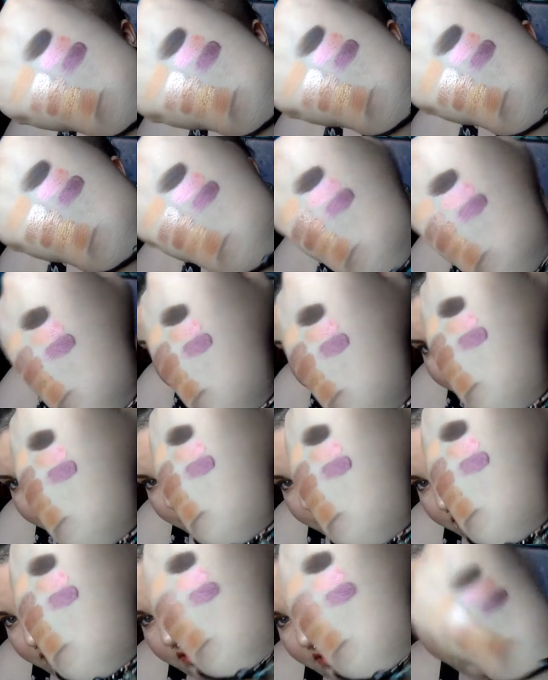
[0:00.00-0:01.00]
got a
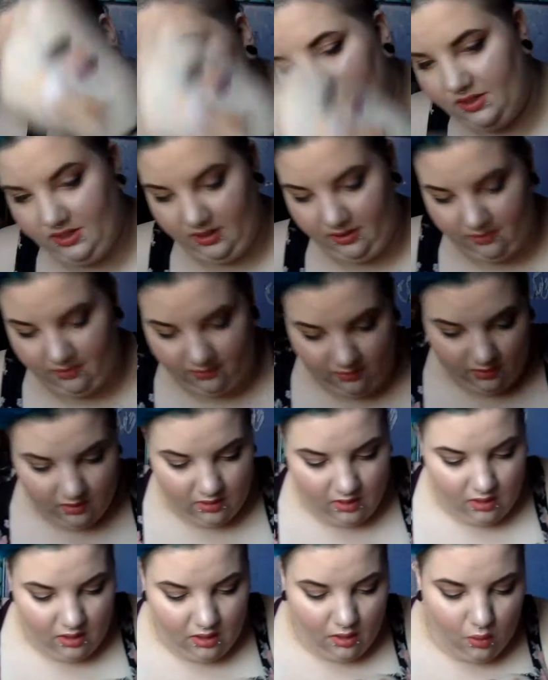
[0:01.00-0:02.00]
shift to it too.
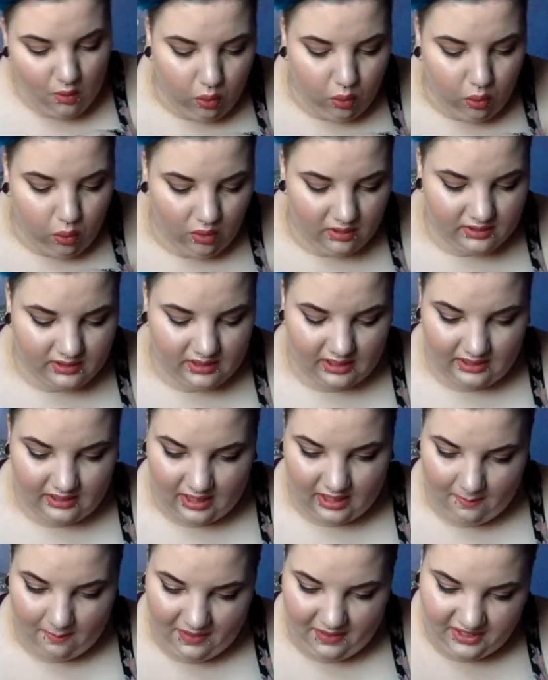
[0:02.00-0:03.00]
It's got
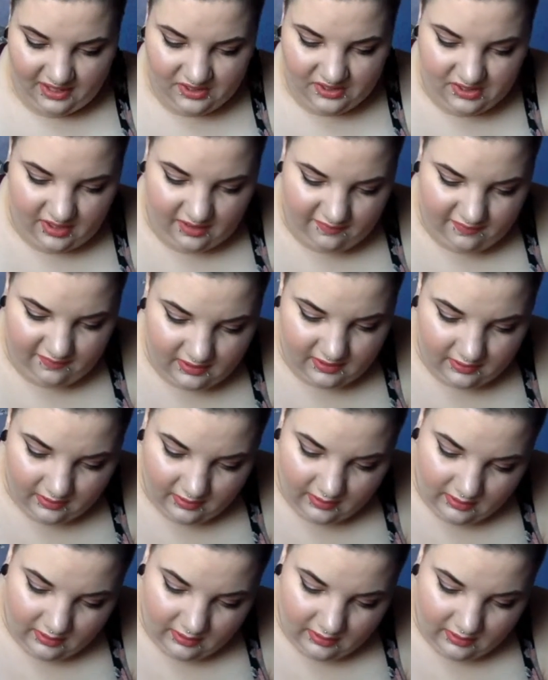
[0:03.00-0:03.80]
like a pink shift.